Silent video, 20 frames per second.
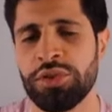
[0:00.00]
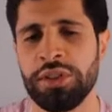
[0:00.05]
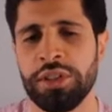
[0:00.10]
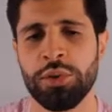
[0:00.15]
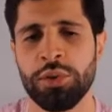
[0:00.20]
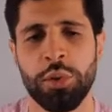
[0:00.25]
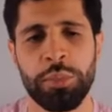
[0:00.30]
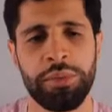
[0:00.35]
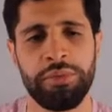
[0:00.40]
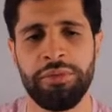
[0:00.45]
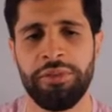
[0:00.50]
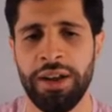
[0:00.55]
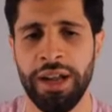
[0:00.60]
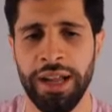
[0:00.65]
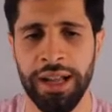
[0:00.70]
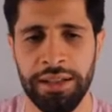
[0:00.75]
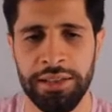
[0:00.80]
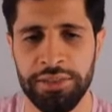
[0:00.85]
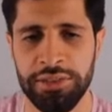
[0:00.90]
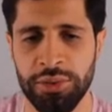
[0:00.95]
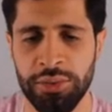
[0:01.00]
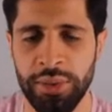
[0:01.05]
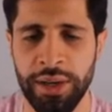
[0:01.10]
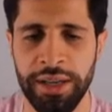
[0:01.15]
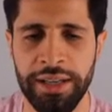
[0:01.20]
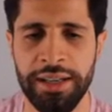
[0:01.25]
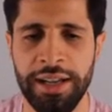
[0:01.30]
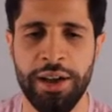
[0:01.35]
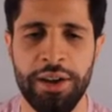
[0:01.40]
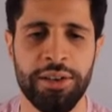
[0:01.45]
need open files. So
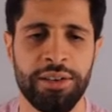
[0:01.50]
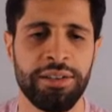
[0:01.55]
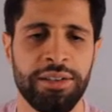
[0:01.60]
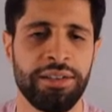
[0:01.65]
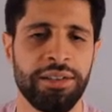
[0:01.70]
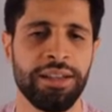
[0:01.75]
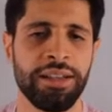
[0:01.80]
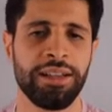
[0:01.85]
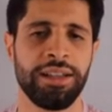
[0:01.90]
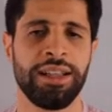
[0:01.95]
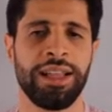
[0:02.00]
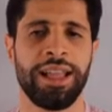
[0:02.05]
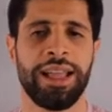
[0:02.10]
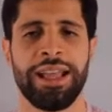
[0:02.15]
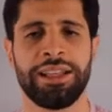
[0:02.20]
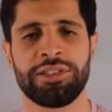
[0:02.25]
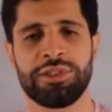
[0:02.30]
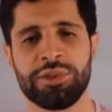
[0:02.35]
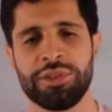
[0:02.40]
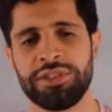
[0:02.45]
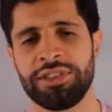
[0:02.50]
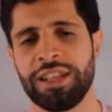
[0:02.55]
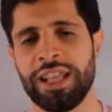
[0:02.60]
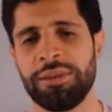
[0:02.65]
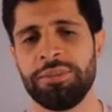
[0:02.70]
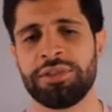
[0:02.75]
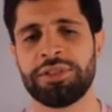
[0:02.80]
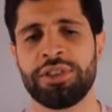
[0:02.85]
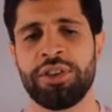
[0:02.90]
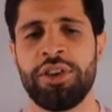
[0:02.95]
right now, as soon as the
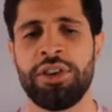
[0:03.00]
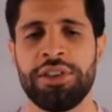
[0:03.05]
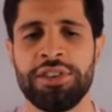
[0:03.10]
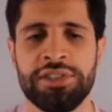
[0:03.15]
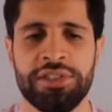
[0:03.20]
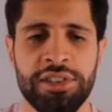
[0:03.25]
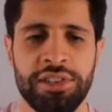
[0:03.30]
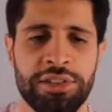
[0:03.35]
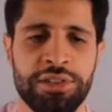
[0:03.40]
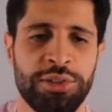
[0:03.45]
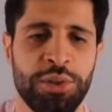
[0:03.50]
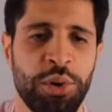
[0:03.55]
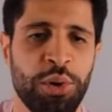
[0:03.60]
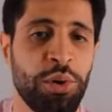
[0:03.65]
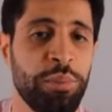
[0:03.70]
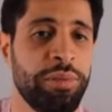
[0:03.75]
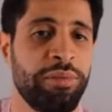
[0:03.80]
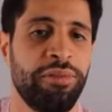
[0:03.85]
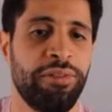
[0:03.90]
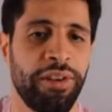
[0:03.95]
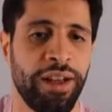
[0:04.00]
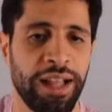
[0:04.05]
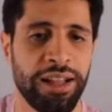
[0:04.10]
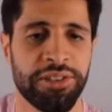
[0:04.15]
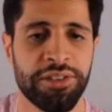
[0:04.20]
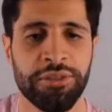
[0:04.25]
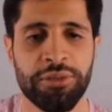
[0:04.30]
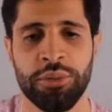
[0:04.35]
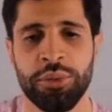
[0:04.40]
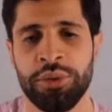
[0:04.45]
game starts, there's no open
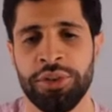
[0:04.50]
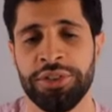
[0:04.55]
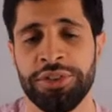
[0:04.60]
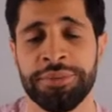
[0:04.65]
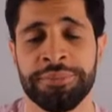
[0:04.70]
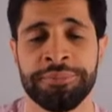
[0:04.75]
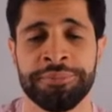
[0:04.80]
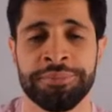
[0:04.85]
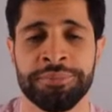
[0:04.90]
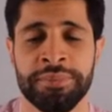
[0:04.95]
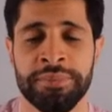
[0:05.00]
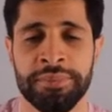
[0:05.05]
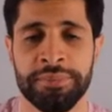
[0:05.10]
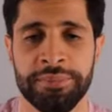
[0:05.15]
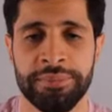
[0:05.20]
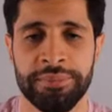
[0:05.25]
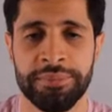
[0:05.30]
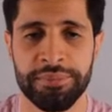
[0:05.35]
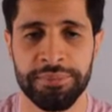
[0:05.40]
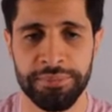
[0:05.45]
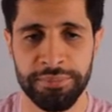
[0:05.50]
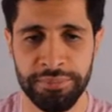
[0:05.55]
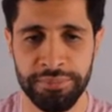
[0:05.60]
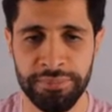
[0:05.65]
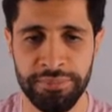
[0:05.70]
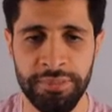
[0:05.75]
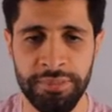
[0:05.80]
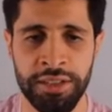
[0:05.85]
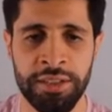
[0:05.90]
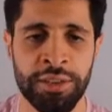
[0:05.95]
files, of course.
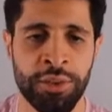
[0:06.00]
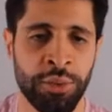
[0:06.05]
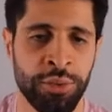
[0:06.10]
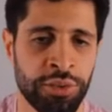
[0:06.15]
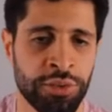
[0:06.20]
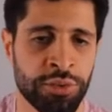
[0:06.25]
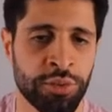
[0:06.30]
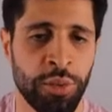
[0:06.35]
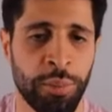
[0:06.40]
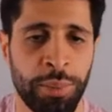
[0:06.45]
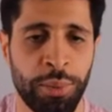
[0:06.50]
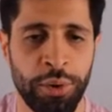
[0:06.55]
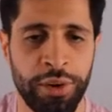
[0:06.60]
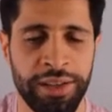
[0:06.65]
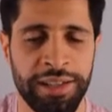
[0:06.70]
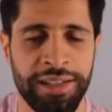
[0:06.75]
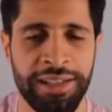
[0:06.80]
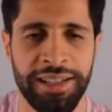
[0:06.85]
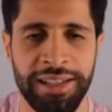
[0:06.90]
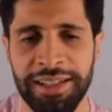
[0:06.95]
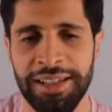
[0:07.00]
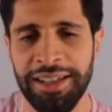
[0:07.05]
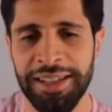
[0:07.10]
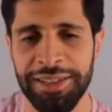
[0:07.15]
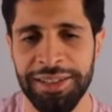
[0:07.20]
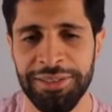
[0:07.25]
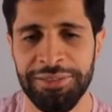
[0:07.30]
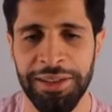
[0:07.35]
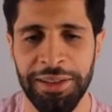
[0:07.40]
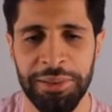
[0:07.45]
So there's no point in
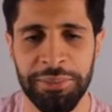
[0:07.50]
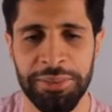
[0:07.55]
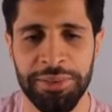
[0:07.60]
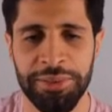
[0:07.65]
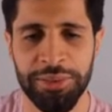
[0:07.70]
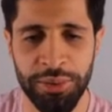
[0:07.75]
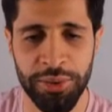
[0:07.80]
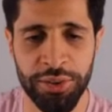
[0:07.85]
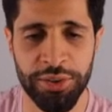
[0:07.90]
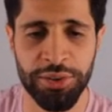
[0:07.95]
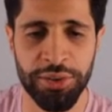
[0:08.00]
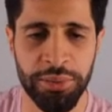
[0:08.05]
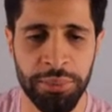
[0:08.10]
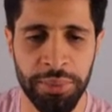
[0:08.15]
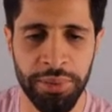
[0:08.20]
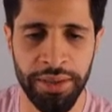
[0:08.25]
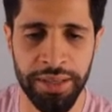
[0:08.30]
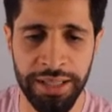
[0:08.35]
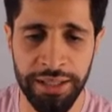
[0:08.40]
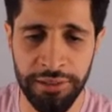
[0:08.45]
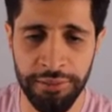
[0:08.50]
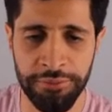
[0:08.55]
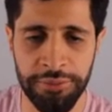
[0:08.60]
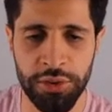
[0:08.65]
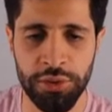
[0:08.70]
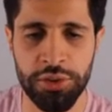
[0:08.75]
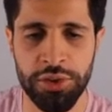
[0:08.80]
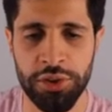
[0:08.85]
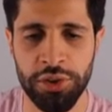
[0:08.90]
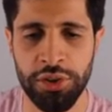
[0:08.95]
developing the rooks. But in the
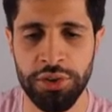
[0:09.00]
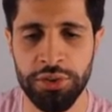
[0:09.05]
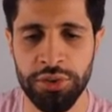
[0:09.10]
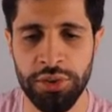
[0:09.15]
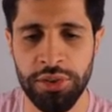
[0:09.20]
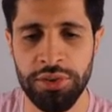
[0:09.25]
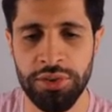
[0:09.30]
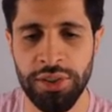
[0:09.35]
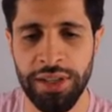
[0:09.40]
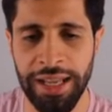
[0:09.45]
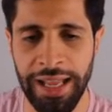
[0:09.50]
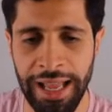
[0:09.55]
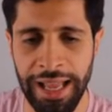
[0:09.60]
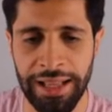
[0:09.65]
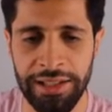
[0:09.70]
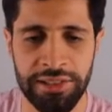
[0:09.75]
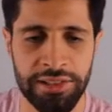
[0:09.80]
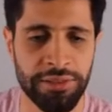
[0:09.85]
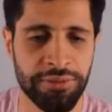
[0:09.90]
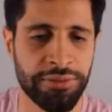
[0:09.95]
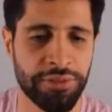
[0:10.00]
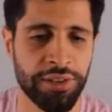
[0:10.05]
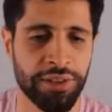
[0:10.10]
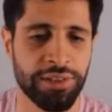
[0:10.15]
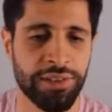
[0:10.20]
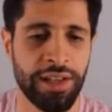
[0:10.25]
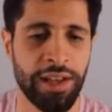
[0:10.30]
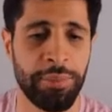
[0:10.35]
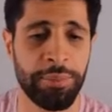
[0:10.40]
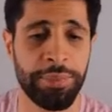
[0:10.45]
future, as soon as you castle, for
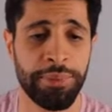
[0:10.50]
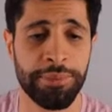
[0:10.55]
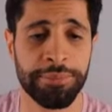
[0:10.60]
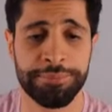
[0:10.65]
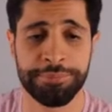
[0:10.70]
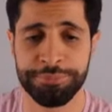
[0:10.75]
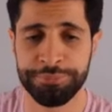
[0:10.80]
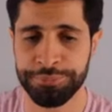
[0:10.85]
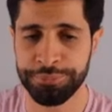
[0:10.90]
example,